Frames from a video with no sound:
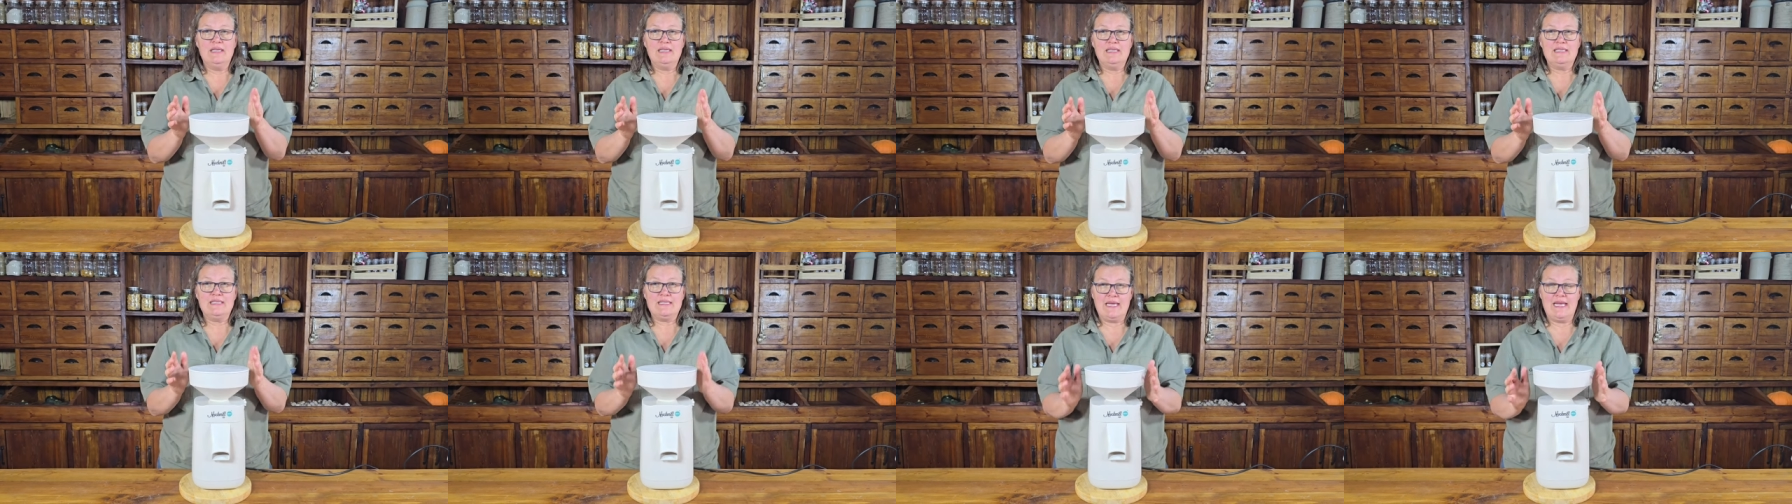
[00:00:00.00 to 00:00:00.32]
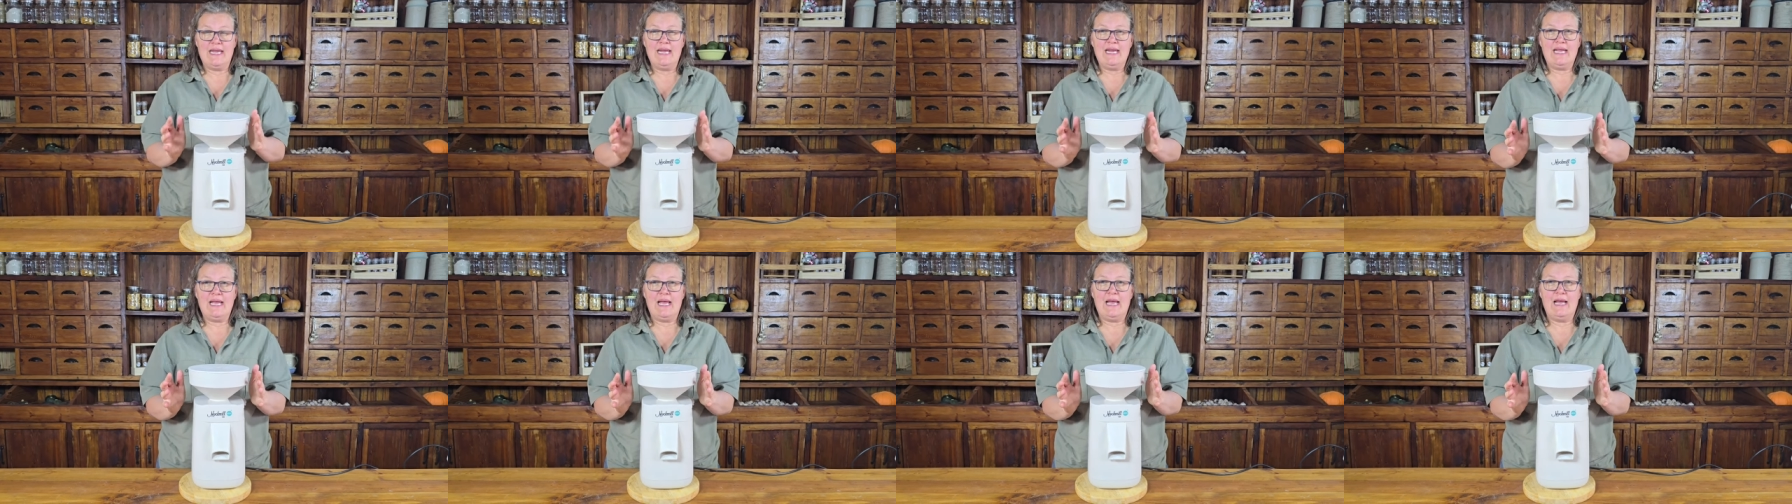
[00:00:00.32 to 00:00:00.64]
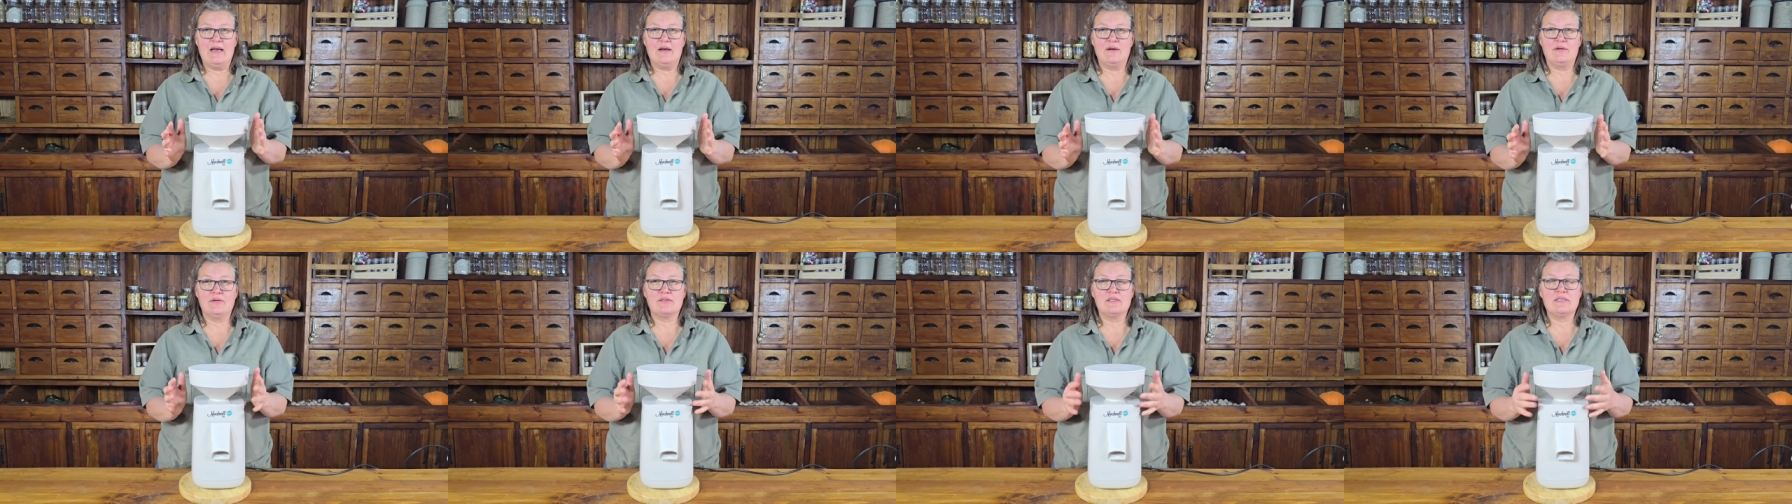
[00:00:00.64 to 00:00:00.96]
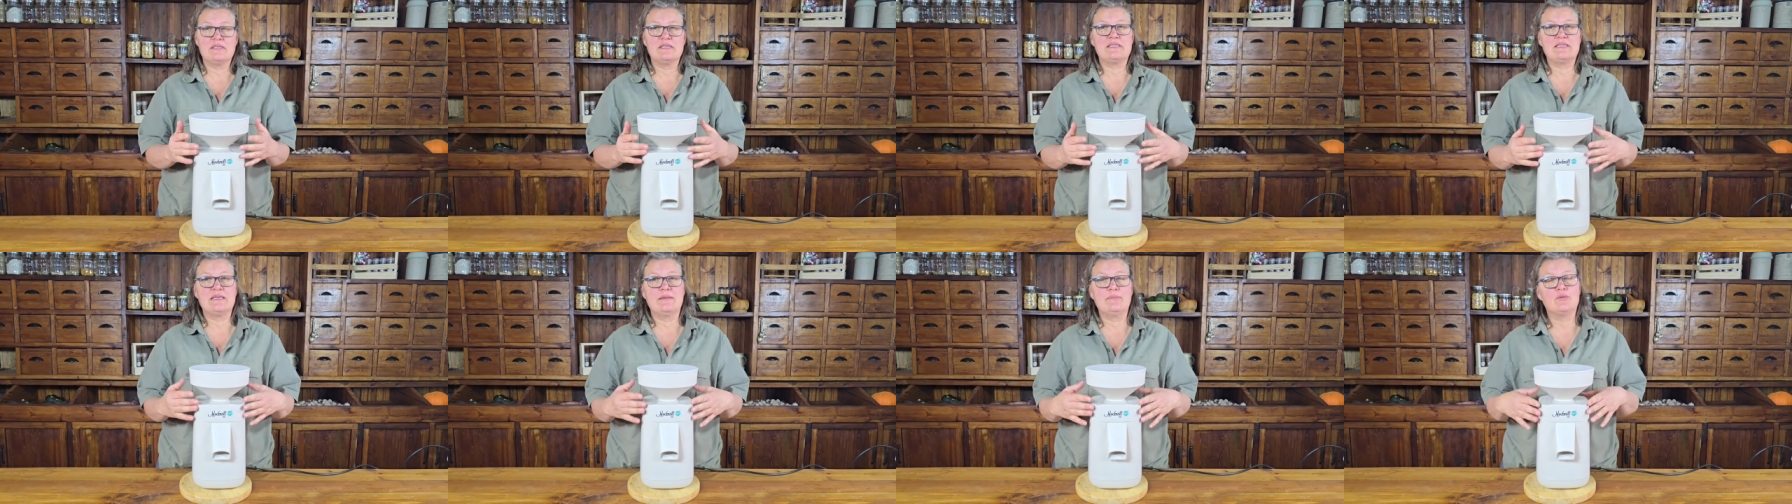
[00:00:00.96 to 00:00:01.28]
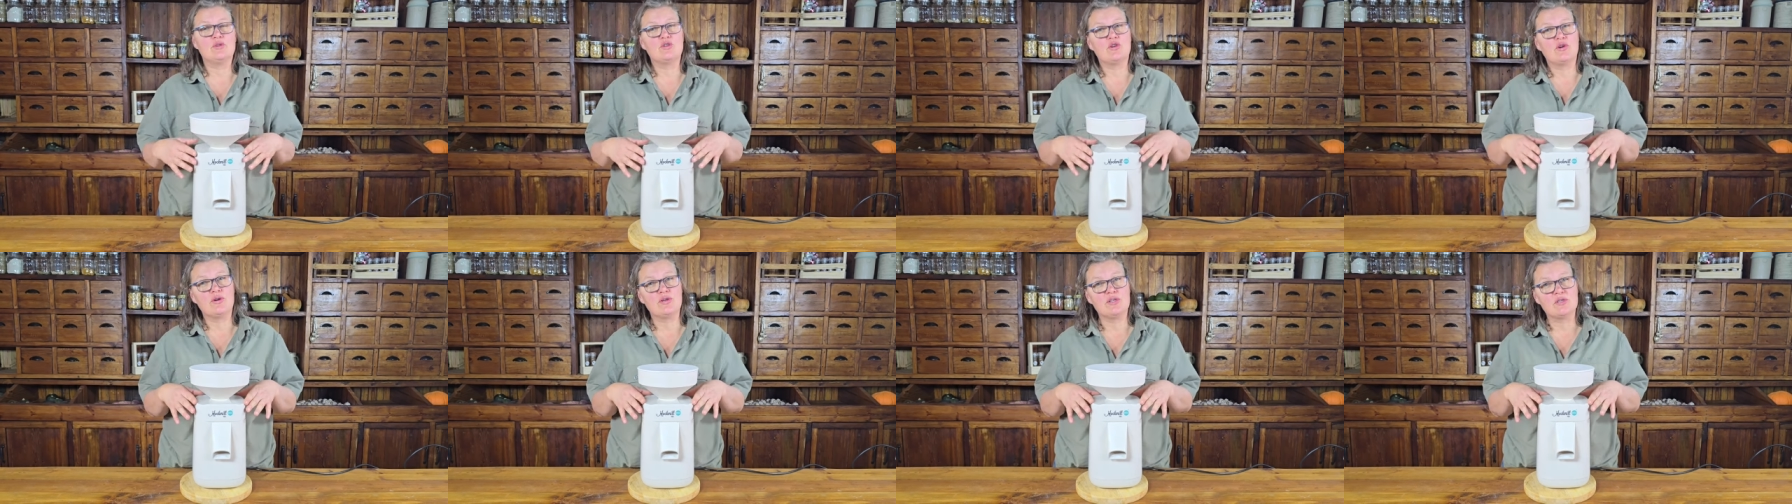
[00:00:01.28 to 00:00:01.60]
take out some
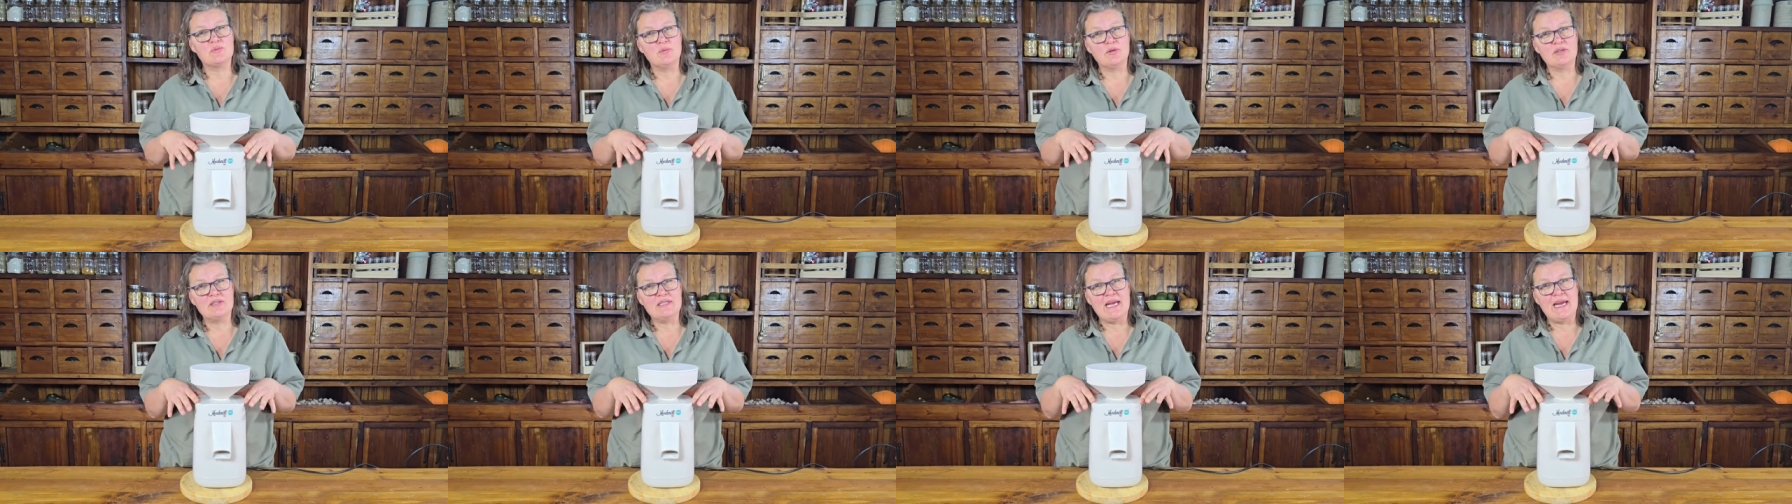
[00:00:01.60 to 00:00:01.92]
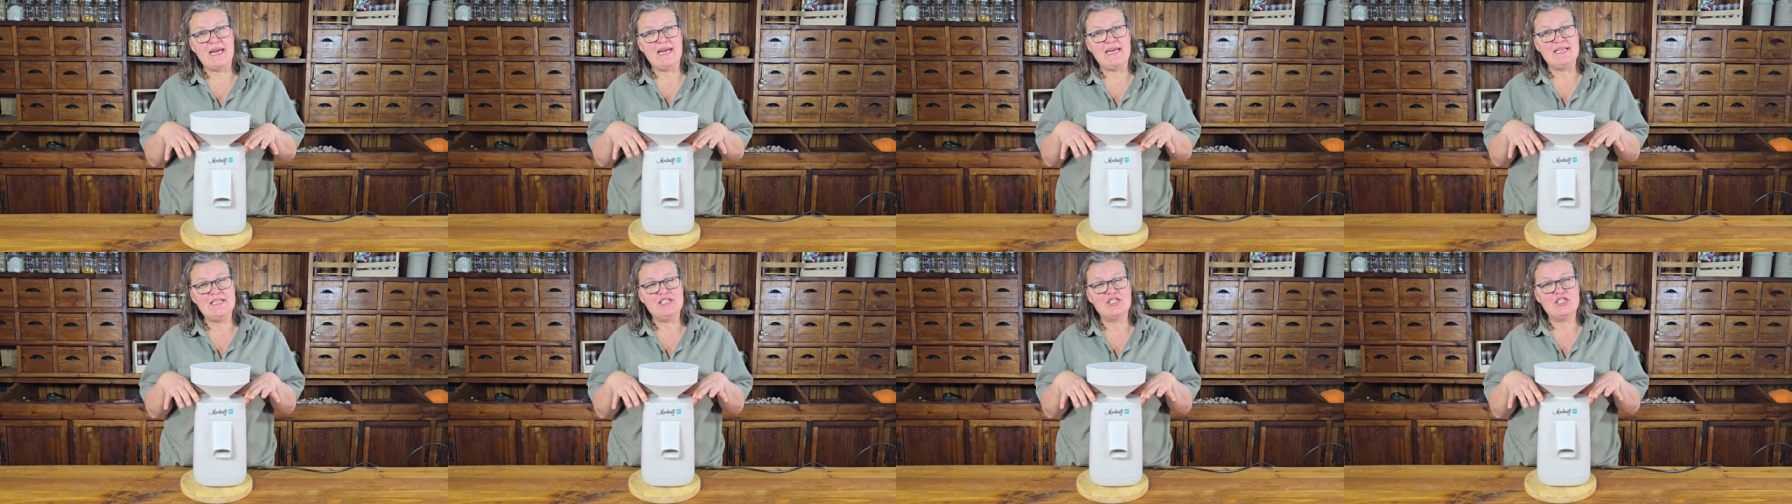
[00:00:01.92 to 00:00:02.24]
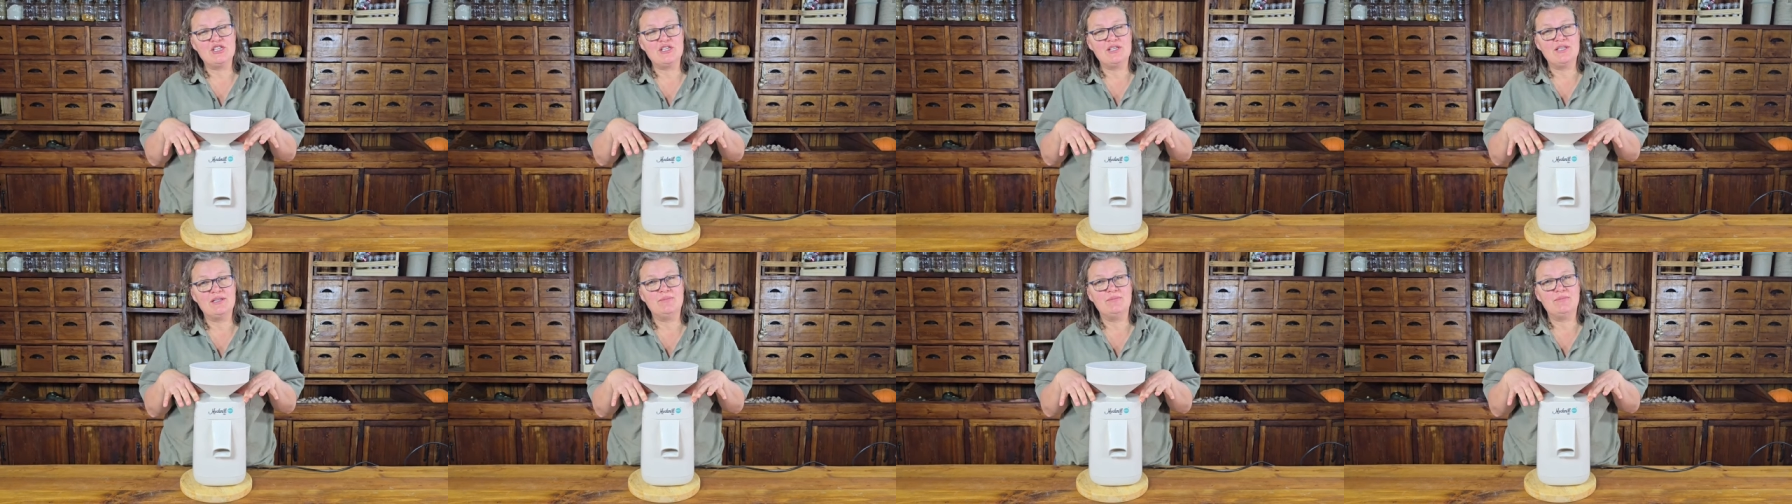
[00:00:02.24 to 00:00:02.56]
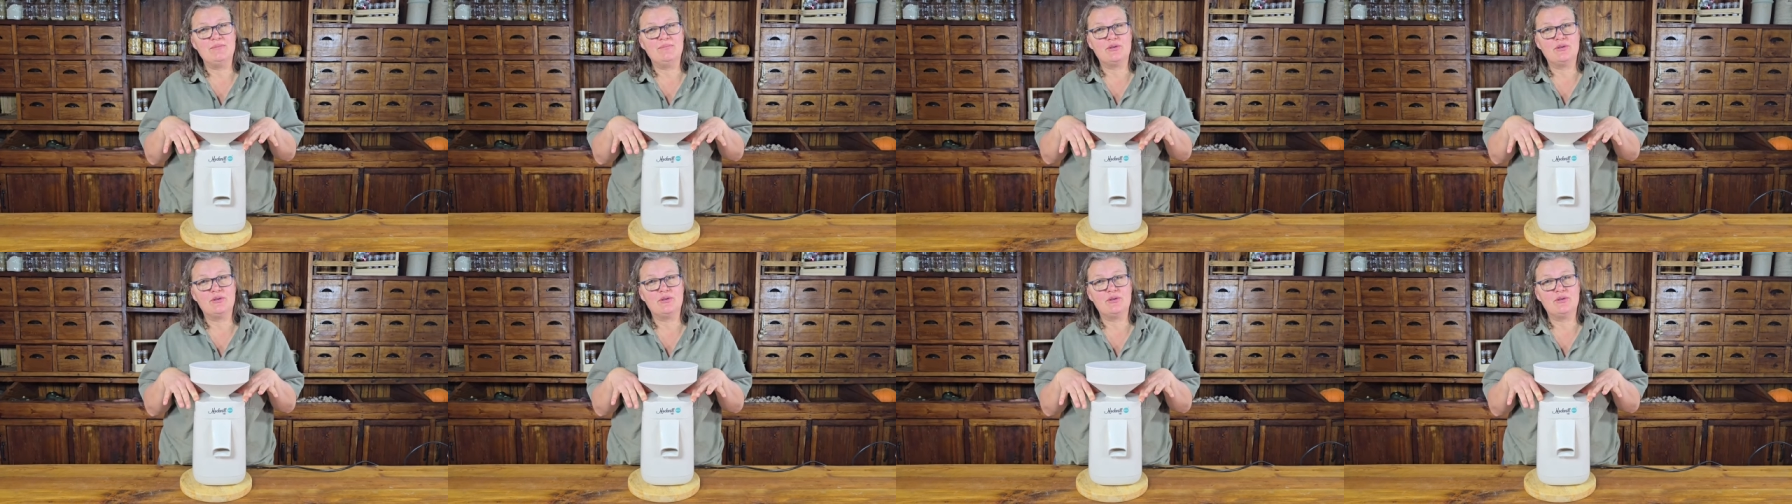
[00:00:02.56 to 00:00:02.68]
transportation